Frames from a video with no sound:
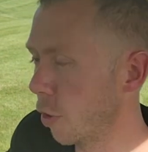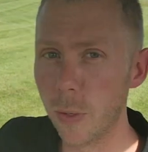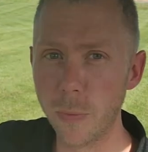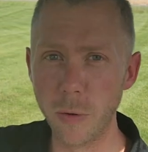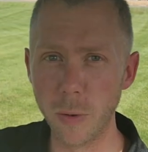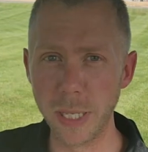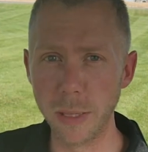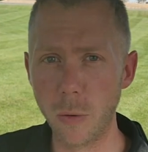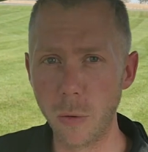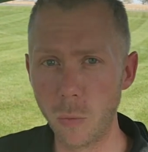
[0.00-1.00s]
doing, whether it be
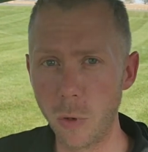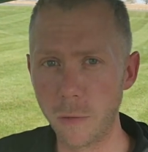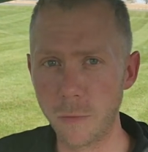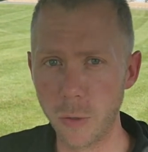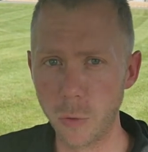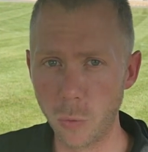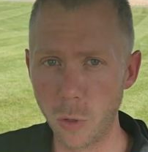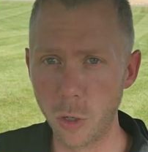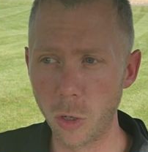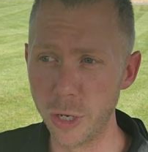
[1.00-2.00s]
loader work, field
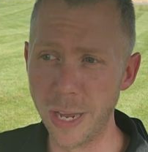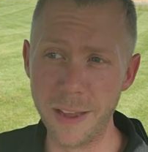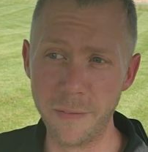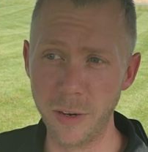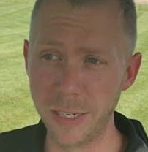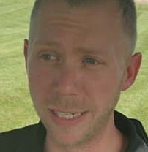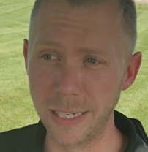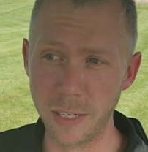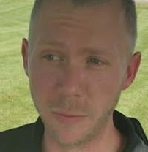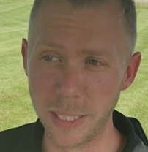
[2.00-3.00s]
work, or you have very
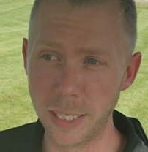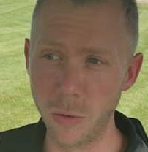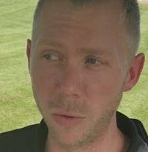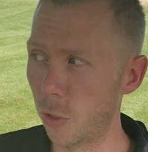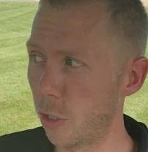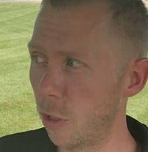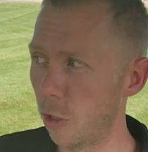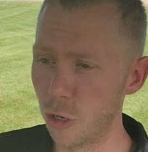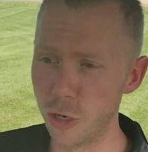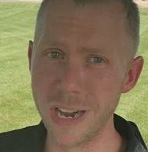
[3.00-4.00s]
sensitive materials, or
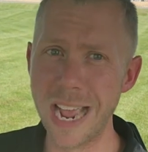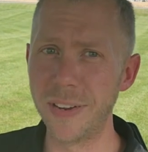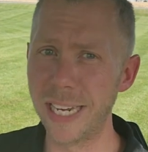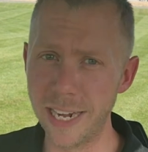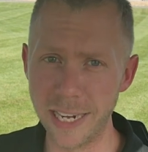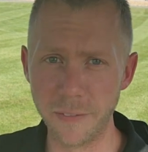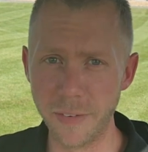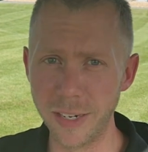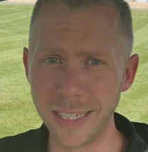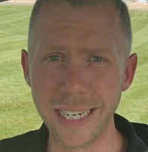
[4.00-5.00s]
you're navigating in a
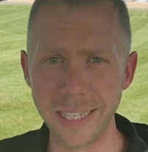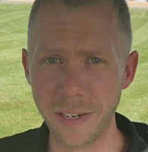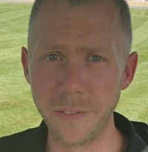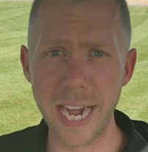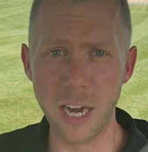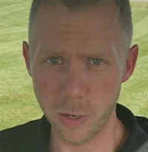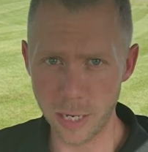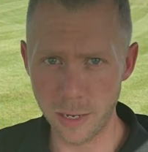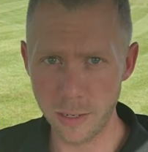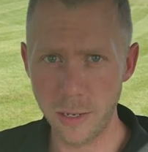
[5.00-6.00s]
very sensitive
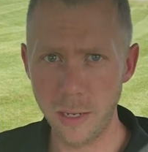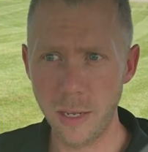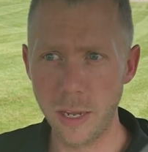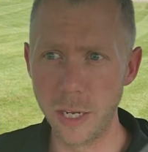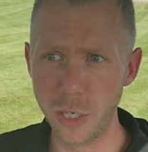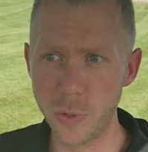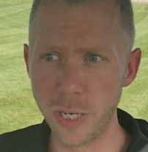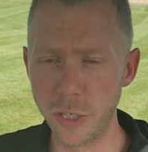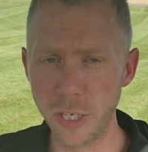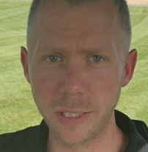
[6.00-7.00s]
area, you
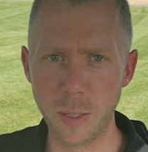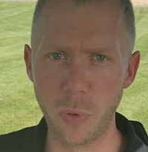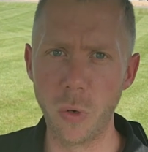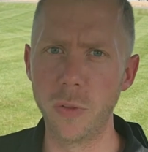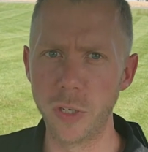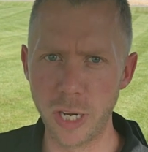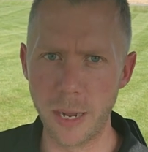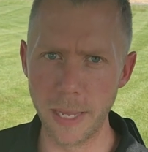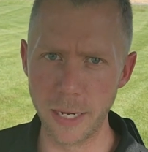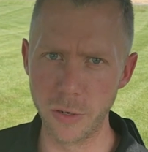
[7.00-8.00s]
can adjust it per the
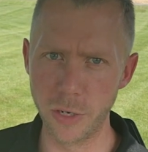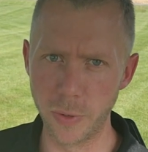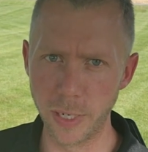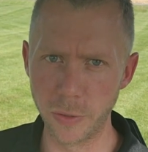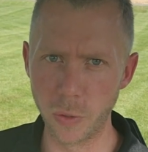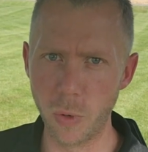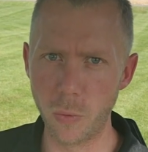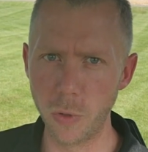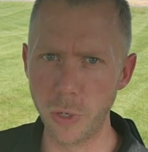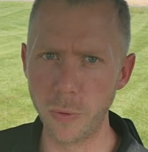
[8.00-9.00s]
job that you're doing. So
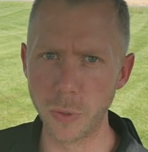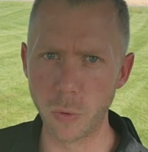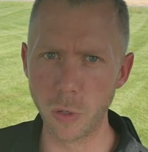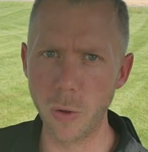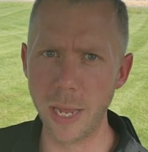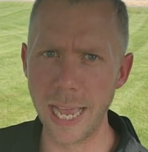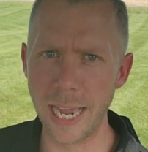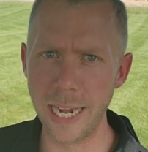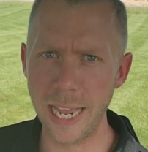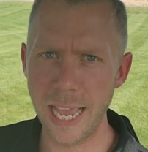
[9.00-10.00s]
what we'll do is we'll go
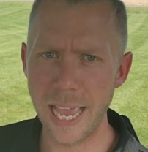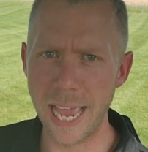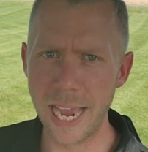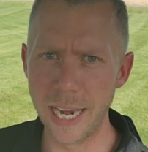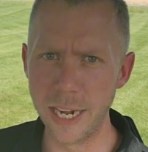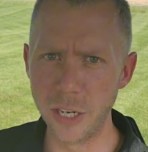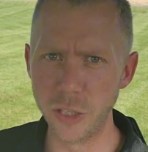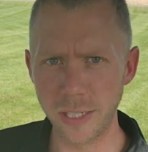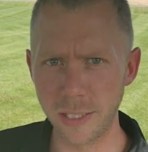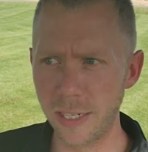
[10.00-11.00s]
ahead and
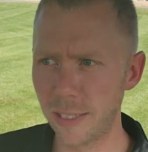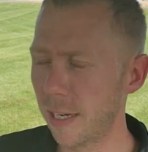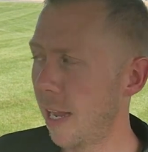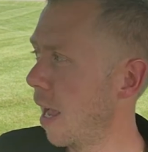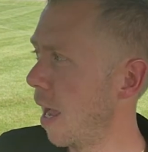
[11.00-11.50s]
adjust this.